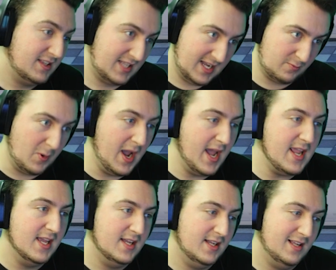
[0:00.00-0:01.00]
That
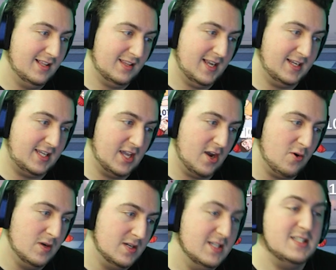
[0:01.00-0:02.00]
way. Thank
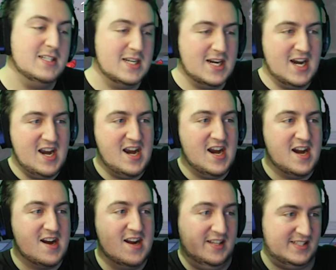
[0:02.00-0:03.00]
you.
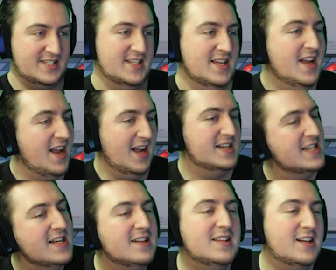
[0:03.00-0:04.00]
Yes! I
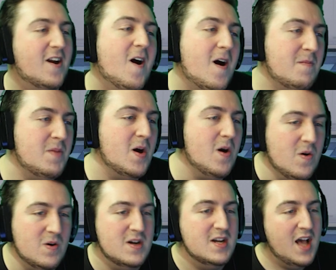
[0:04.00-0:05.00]
did the
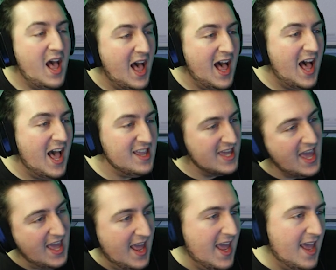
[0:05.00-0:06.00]
combo. Oh,
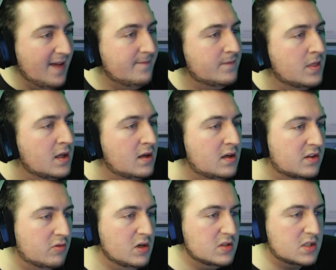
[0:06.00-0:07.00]
yeah.
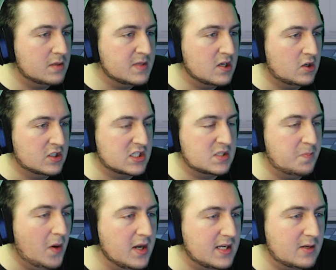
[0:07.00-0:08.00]
Throw a dummy on a
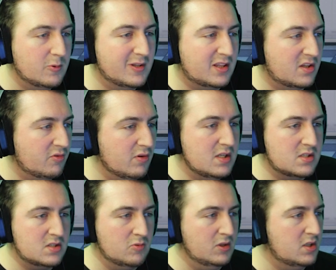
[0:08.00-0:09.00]
spike with
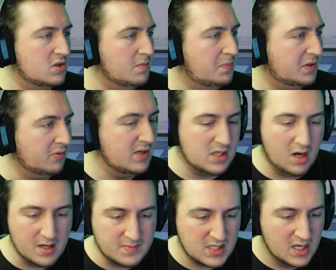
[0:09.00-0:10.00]
a jumper 3
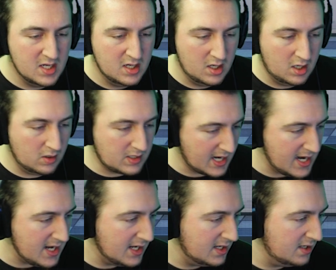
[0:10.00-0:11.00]
times.
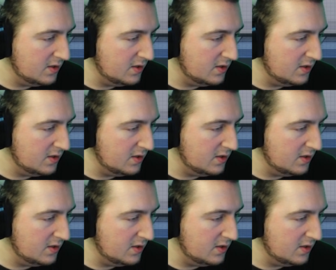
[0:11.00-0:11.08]
Okay.